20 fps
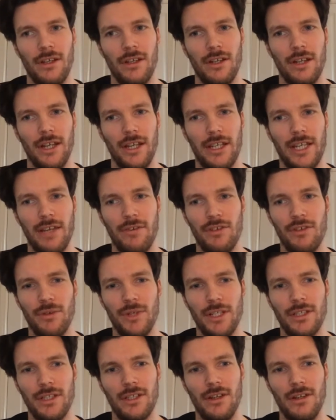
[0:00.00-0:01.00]
it gives you an
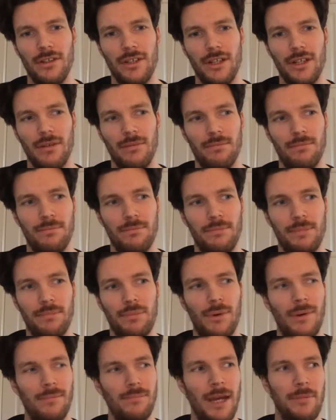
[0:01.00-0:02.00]
insight that
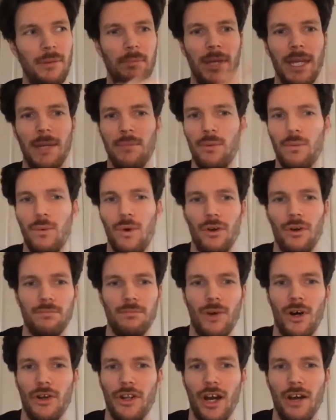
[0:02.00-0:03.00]
maybe people
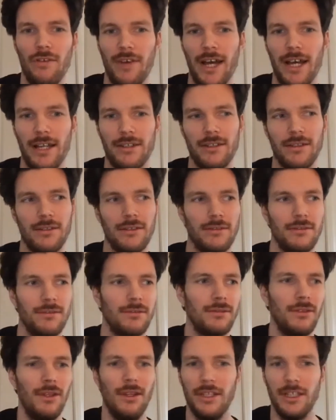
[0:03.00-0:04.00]
might not have had
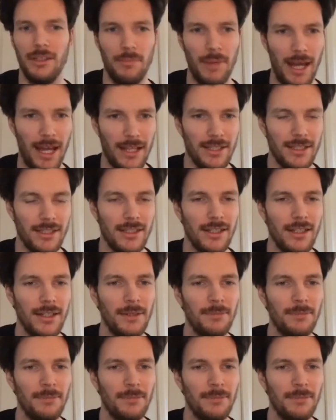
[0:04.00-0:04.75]
like in the past.